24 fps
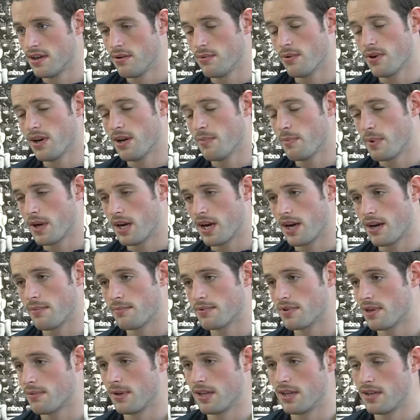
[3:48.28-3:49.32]
Well,
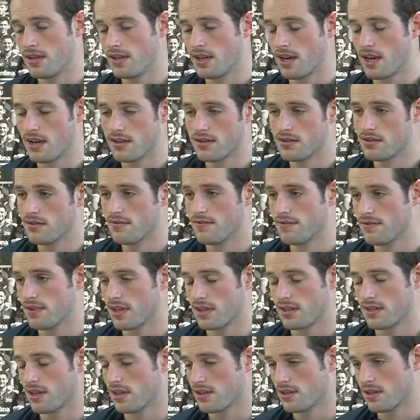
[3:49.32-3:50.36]
perhaps. I mean, yeah, sort
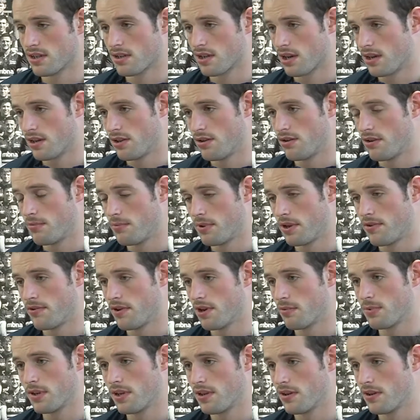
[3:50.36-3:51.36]
of that's kind of European rugby.